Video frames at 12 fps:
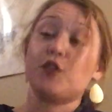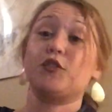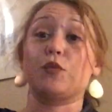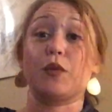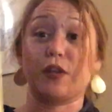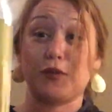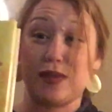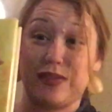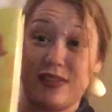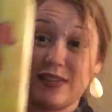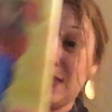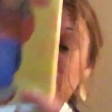So we're going to read
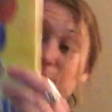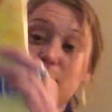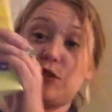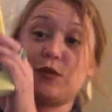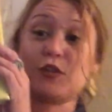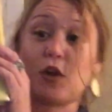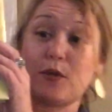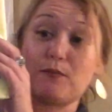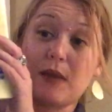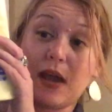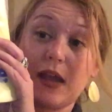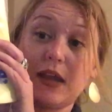this. So it's called
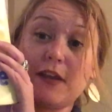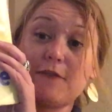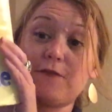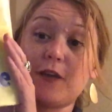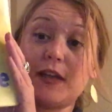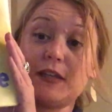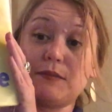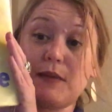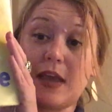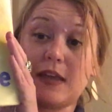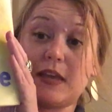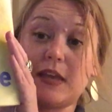My Friend
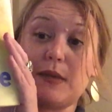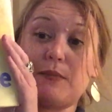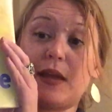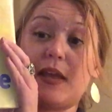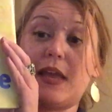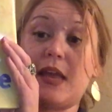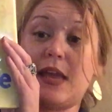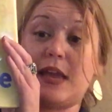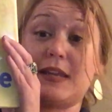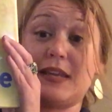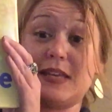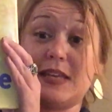Maggie by
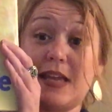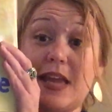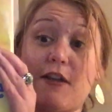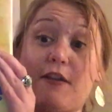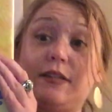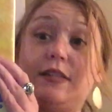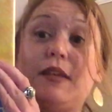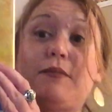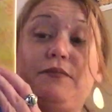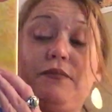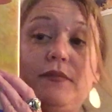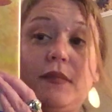Hannah E.
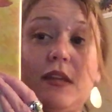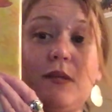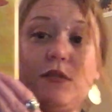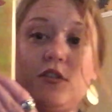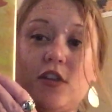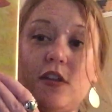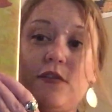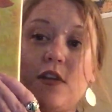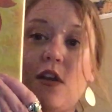Harrison. Now I'm going to try to